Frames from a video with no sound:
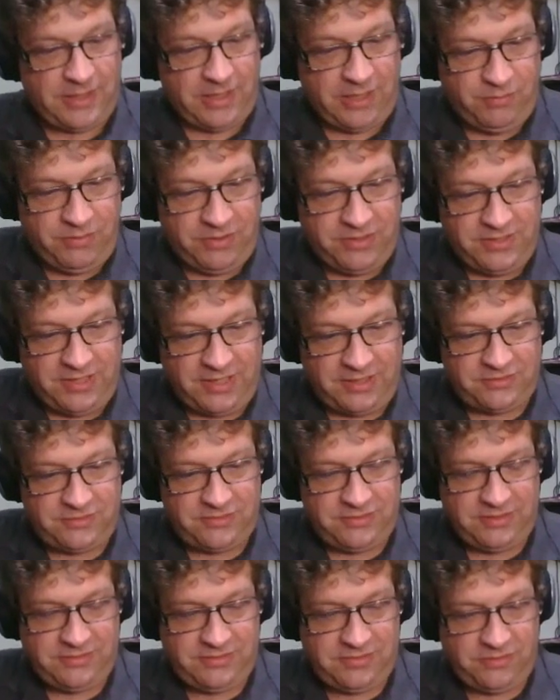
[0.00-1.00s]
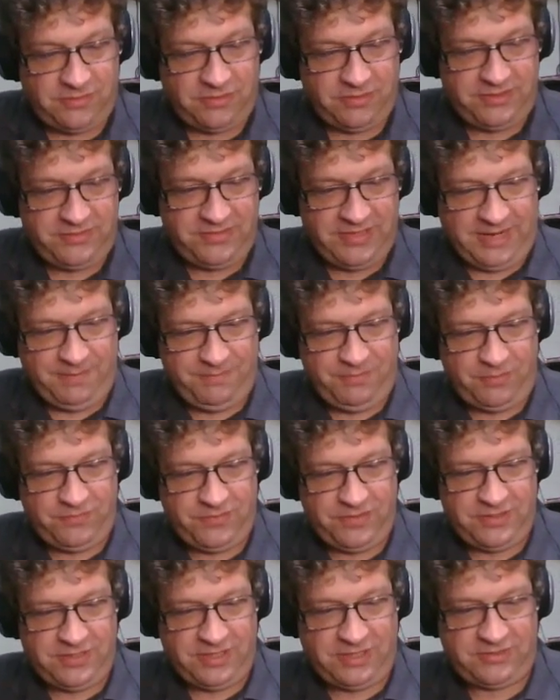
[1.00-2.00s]
is an example of
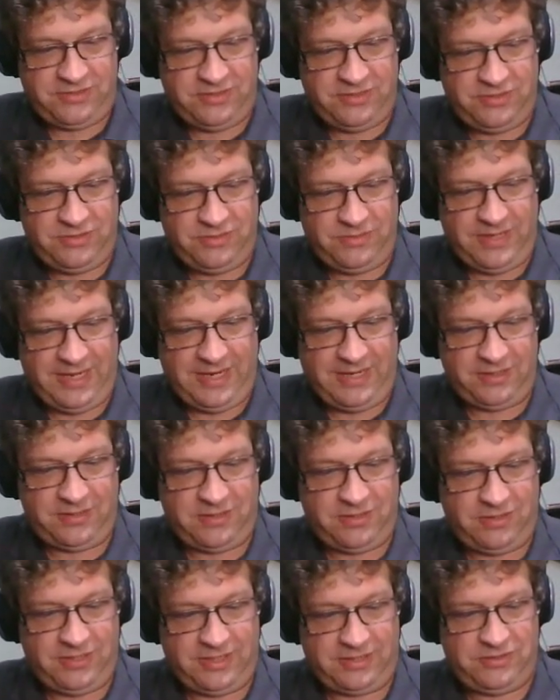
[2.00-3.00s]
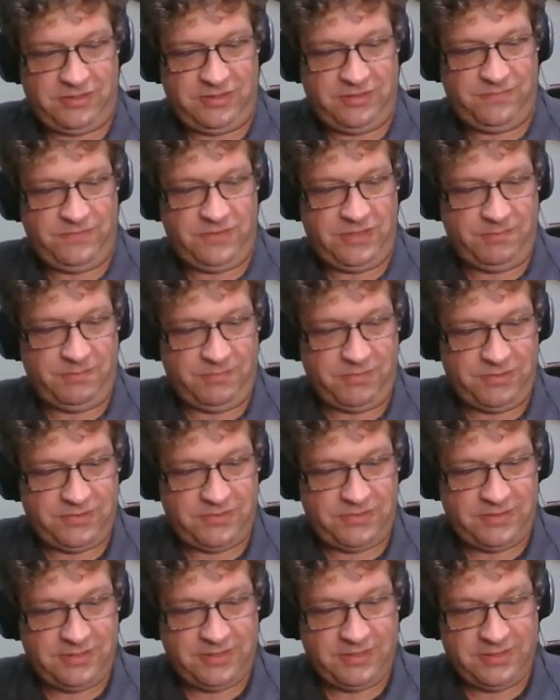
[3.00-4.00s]
reduction to add a collection of
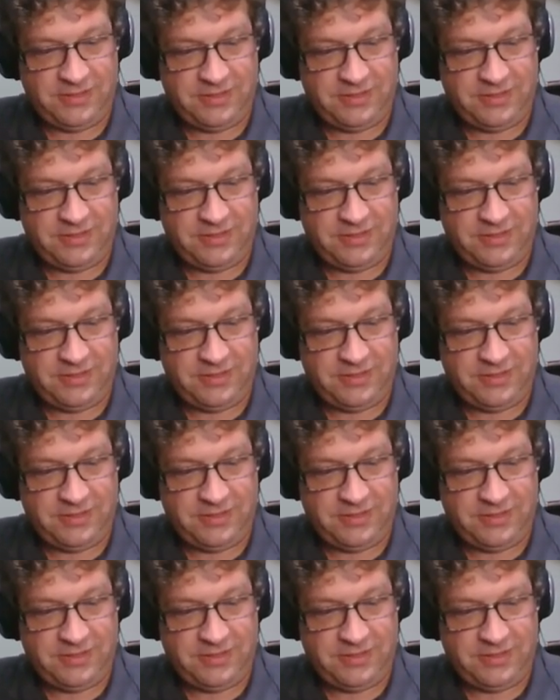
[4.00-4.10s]
numbers.